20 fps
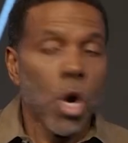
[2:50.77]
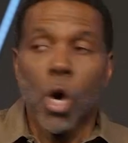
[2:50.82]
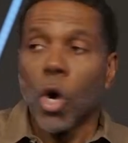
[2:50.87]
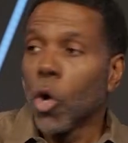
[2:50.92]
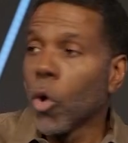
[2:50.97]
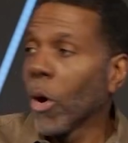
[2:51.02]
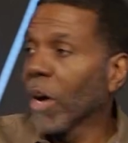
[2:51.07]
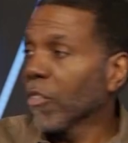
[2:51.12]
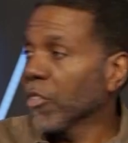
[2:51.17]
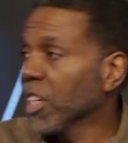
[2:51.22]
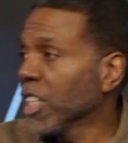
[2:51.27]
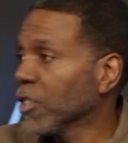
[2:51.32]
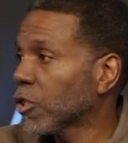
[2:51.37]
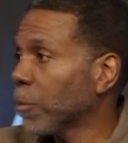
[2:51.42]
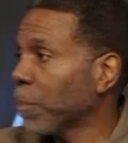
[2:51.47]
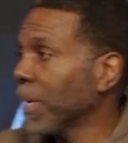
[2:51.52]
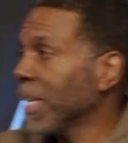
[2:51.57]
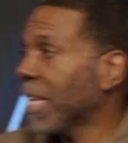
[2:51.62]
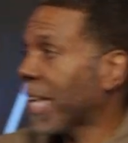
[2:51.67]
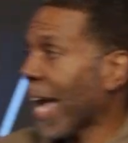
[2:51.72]
Whoever needs to
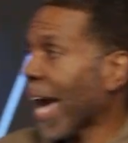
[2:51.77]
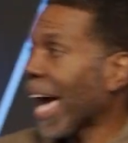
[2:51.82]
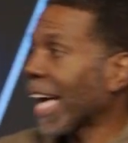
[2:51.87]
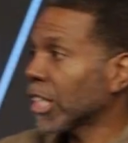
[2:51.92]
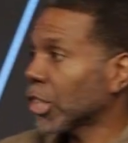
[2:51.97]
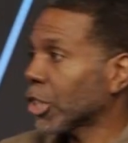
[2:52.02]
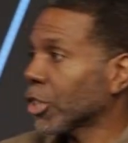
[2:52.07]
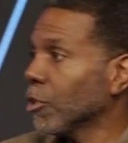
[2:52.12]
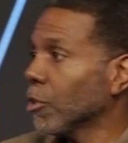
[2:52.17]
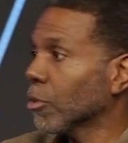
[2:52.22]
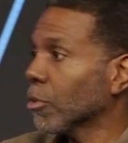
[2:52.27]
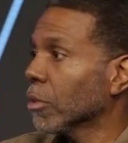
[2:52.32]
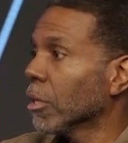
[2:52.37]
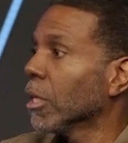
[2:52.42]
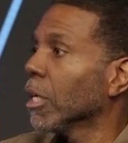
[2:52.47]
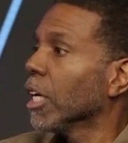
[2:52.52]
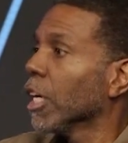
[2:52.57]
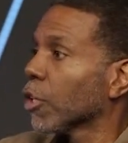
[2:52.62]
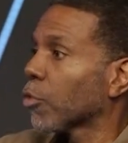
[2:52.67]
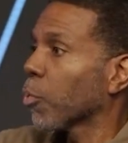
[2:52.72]
be canceled
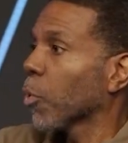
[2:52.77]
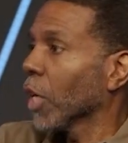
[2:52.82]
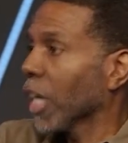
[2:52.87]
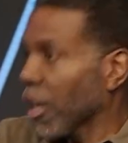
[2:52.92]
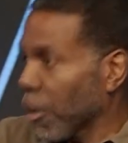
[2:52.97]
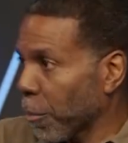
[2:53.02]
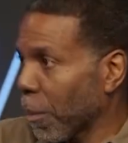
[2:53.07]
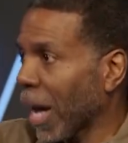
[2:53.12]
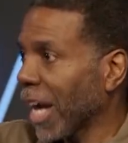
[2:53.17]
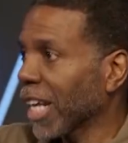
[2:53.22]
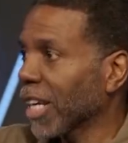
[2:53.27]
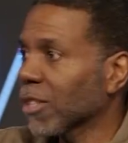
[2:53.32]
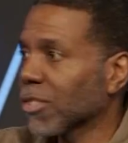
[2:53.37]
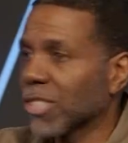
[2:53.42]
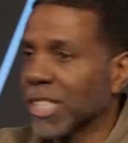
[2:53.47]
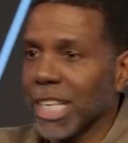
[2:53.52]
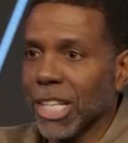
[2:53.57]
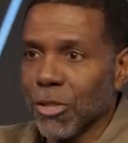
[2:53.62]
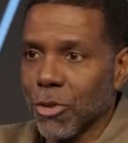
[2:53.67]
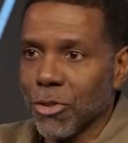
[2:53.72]
is what everybody else
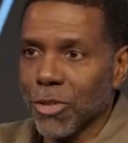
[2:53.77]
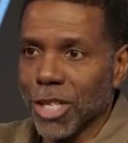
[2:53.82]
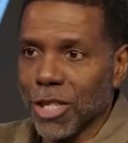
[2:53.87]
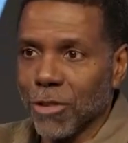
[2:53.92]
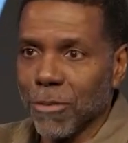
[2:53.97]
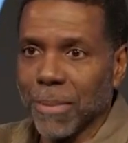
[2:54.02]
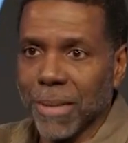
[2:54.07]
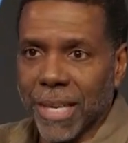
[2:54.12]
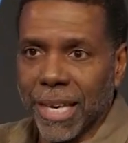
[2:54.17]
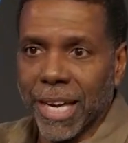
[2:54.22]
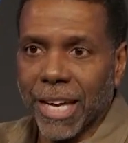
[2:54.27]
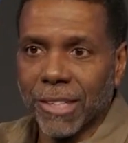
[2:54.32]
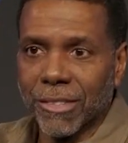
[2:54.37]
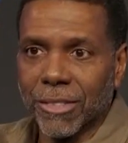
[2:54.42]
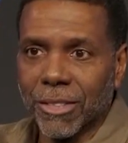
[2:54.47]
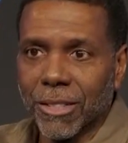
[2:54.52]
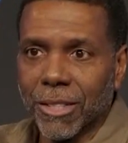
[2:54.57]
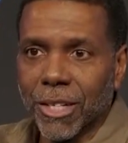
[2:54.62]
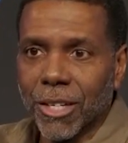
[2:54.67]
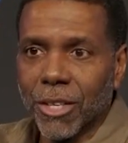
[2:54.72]
says who needs to be
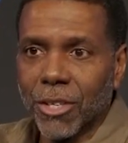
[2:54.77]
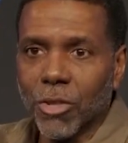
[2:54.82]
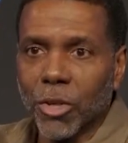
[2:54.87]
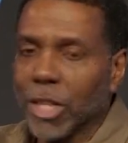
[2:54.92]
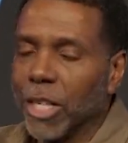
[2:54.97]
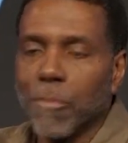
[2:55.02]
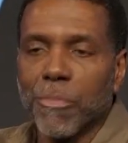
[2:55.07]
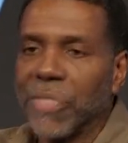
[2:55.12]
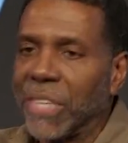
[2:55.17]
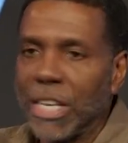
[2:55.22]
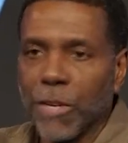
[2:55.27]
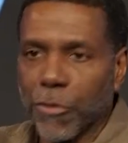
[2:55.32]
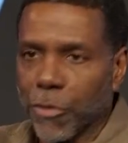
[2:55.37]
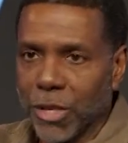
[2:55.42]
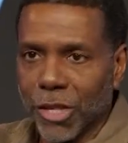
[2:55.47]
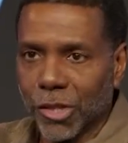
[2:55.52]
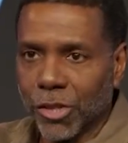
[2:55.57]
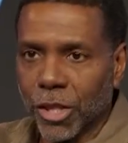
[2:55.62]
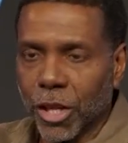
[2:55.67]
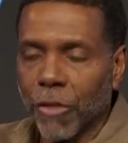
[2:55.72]
canceled. You don't even think for
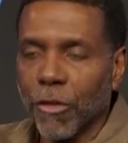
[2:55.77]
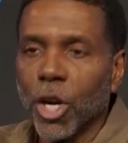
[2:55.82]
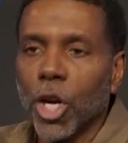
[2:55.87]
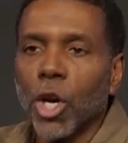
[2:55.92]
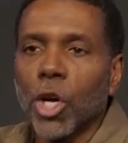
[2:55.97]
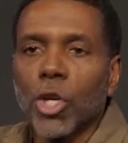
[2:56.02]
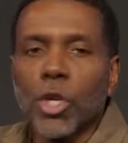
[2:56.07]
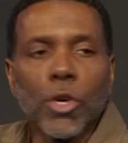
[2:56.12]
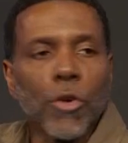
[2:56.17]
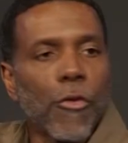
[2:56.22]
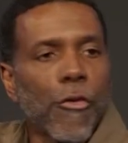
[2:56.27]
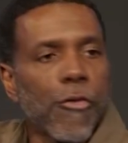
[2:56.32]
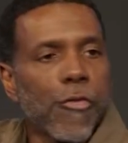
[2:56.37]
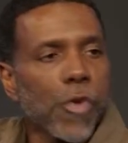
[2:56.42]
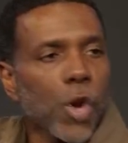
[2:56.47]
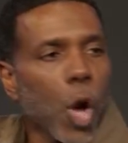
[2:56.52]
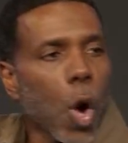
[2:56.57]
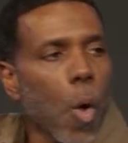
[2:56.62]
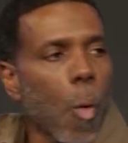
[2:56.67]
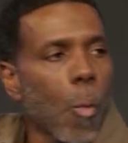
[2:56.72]
yourself. You
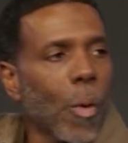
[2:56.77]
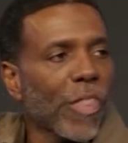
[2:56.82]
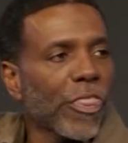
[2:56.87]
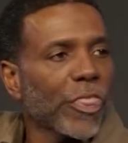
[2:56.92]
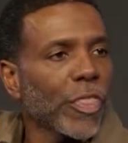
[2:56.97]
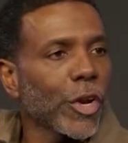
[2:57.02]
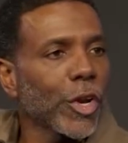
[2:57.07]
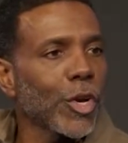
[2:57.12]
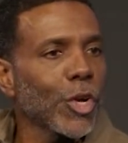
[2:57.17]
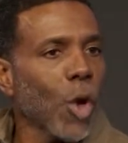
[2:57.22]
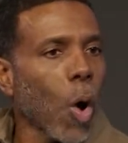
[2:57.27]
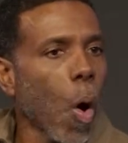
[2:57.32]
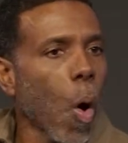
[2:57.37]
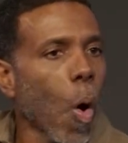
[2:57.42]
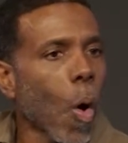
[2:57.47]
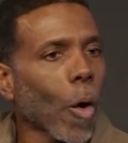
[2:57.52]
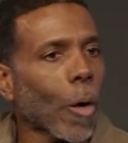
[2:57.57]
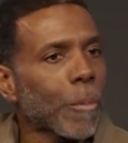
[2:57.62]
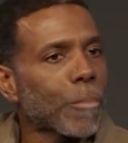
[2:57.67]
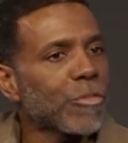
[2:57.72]
flow with the
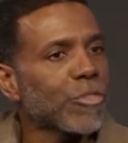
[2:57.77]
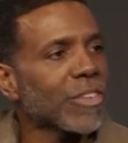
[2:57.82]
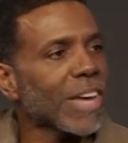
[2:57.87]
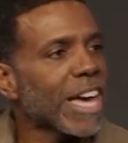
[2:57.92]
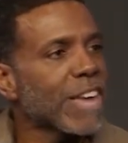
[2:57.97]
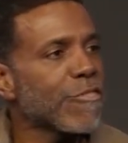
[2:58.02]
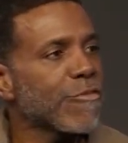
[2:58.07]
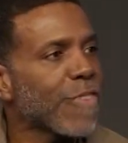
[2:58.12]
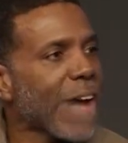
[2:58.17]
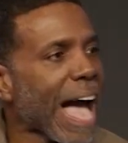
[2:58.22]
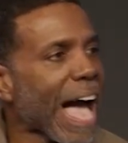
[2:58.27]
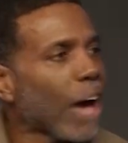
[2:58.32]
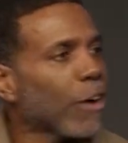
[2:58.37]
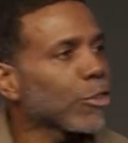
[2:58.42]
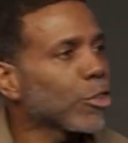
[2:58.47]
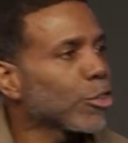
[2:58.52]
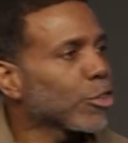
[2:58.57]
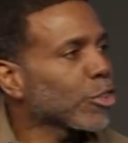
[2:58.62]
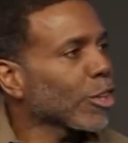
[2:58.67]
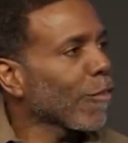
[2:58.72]
norms and
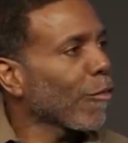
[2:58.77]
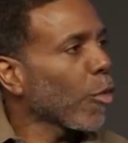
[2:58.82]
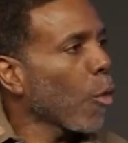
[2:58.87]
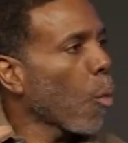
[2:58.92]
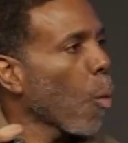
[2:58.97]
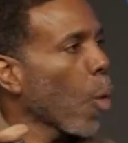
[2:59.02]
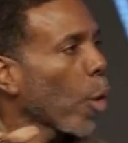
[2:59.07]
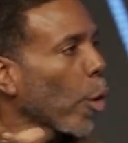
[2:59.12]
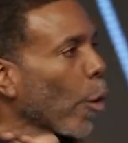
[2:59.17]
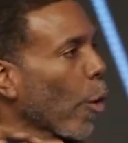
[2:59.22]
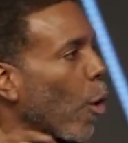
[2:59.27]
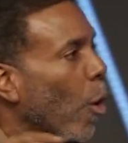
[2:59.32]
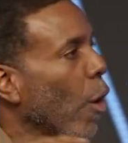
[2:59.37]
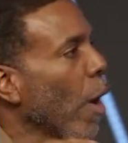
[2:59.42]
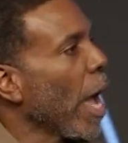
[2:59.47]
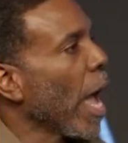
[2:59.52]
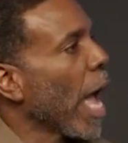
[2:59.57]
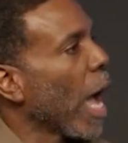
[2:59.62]
values of the world.